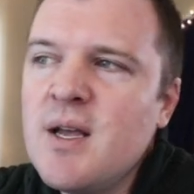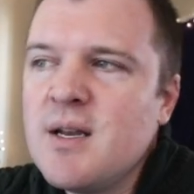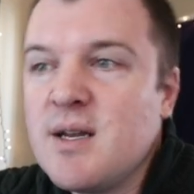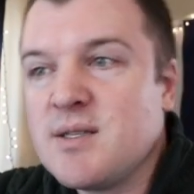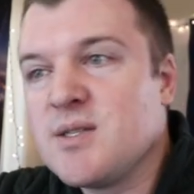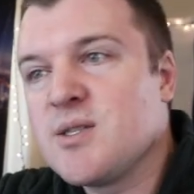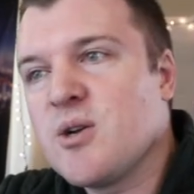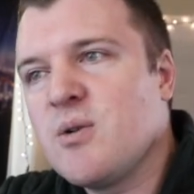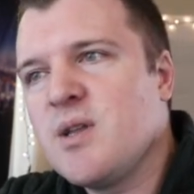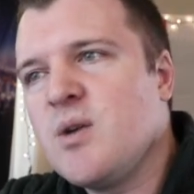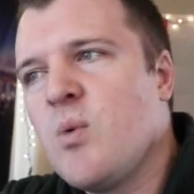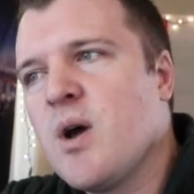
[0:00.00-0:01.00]

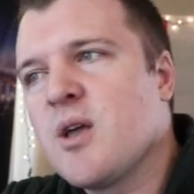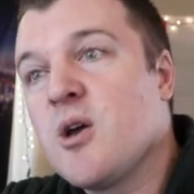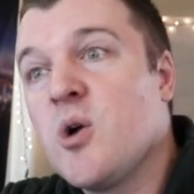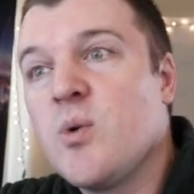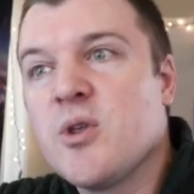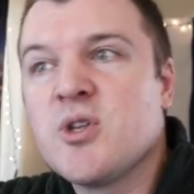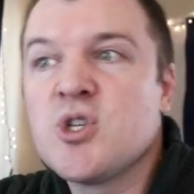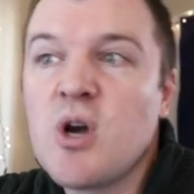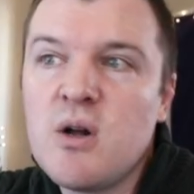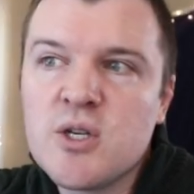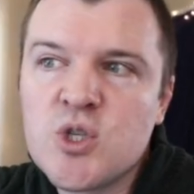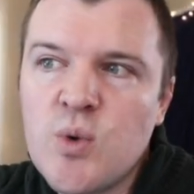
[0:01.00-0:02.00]
necessarily want to go with
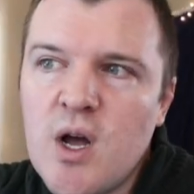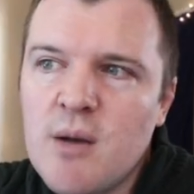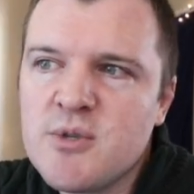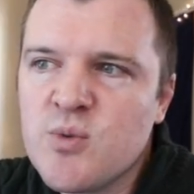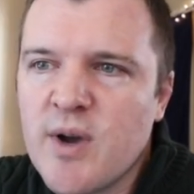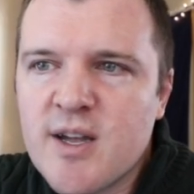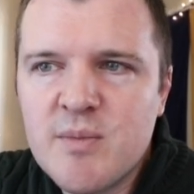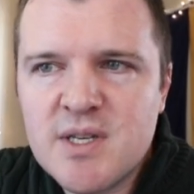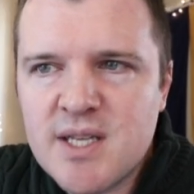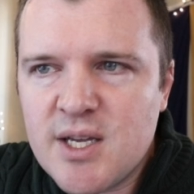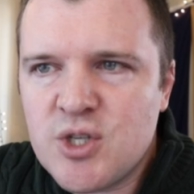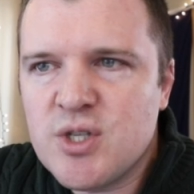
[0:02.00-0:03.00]
Charles Schwab's
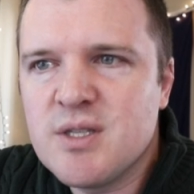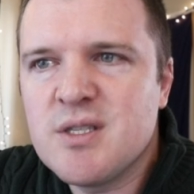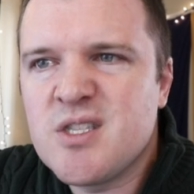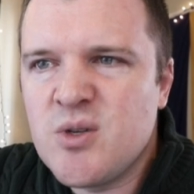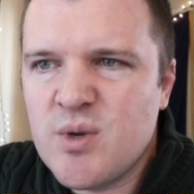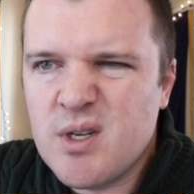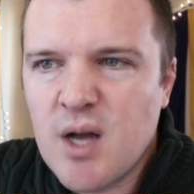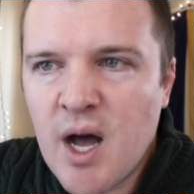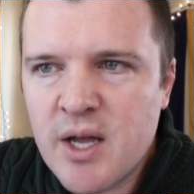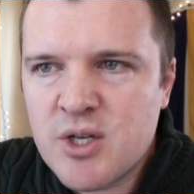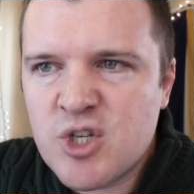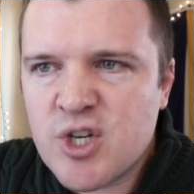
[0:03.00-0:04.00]
recommendations, you can
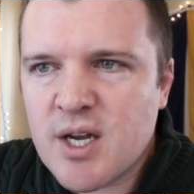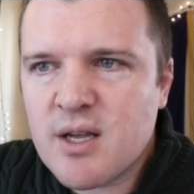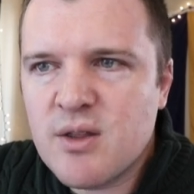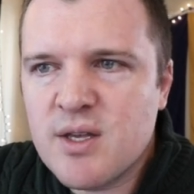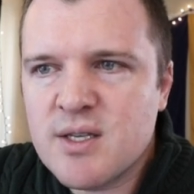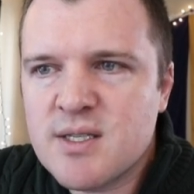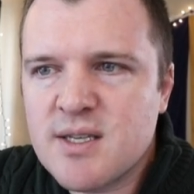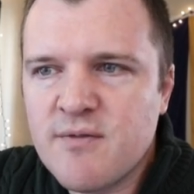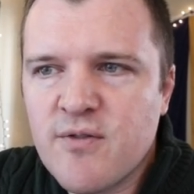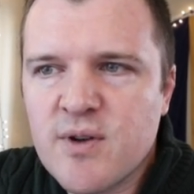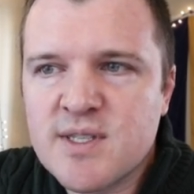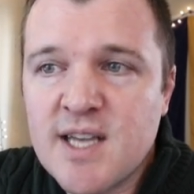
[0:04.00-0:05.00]
uncheck this and,
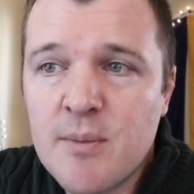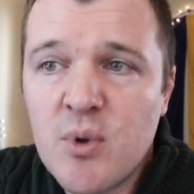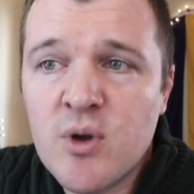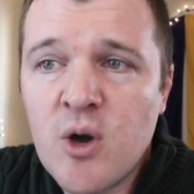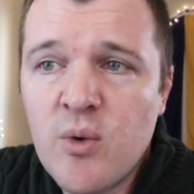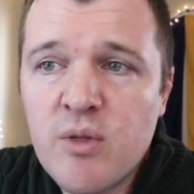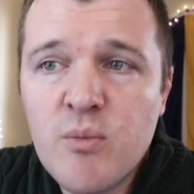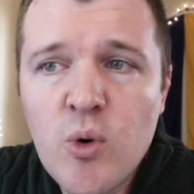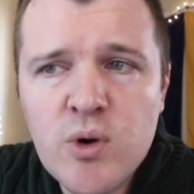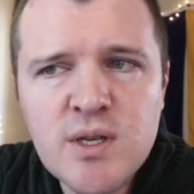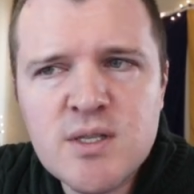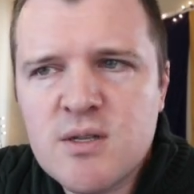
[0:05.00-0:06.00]
for example, go with
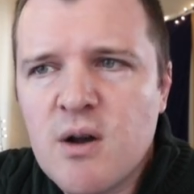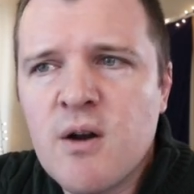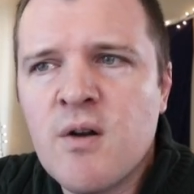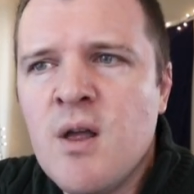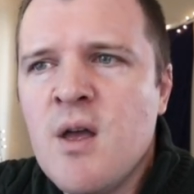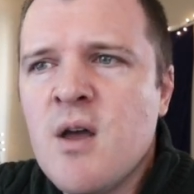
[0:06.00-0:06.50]
Morningstar.